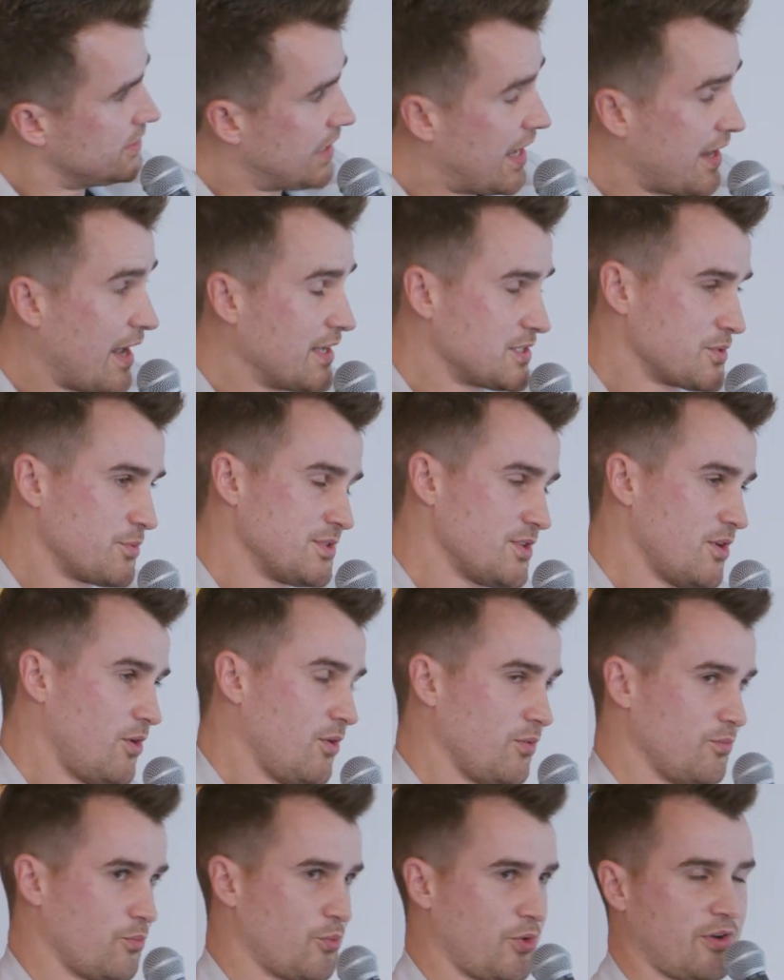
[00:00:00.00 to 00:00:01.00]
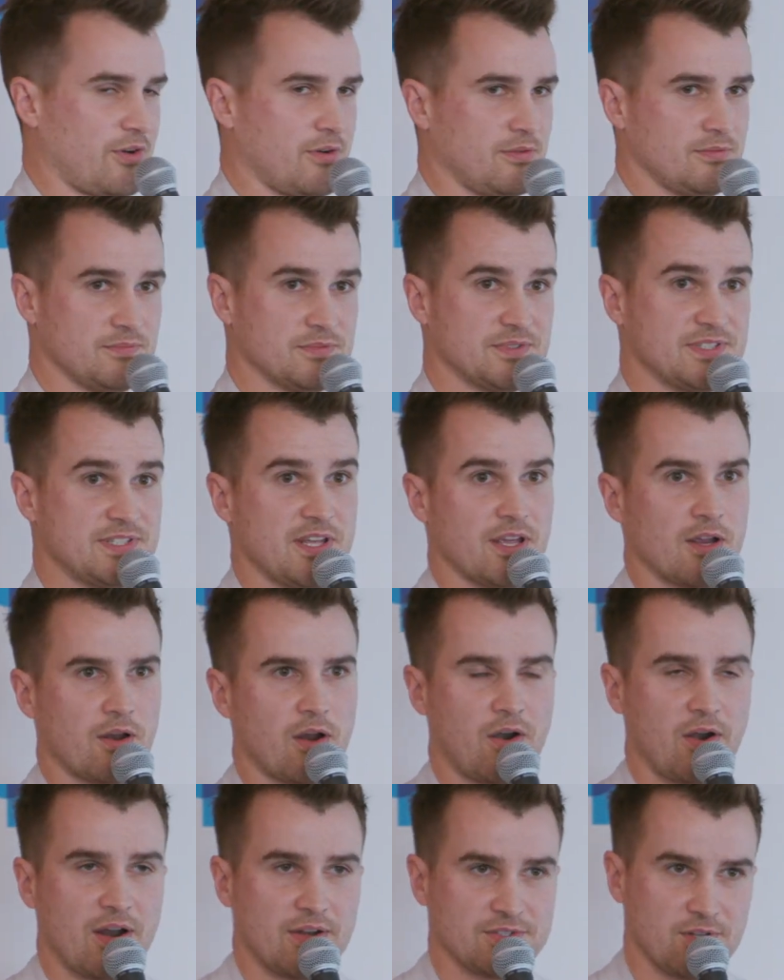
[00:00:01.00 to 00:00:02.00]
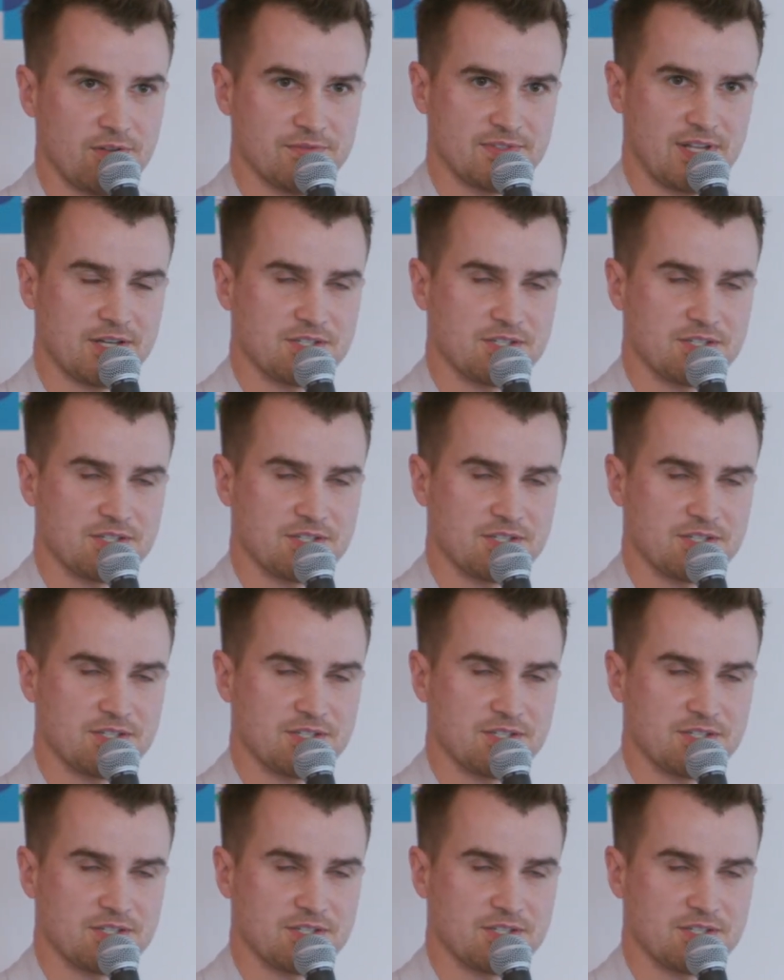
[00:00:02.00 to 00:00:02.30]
And as a result, we're seeing ourselves